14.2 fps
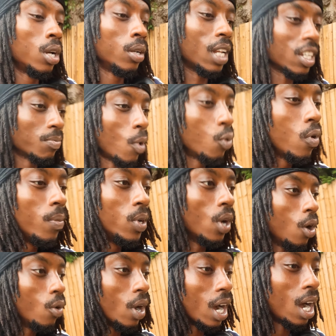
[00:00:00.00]
that's my woman.
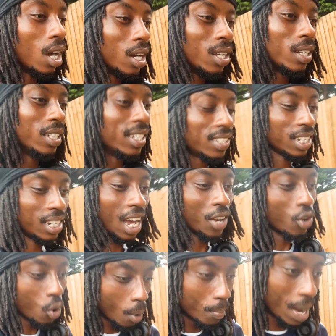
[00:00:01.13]
Oh, listen, I
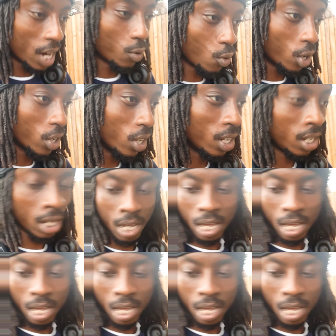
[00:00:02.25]
know a man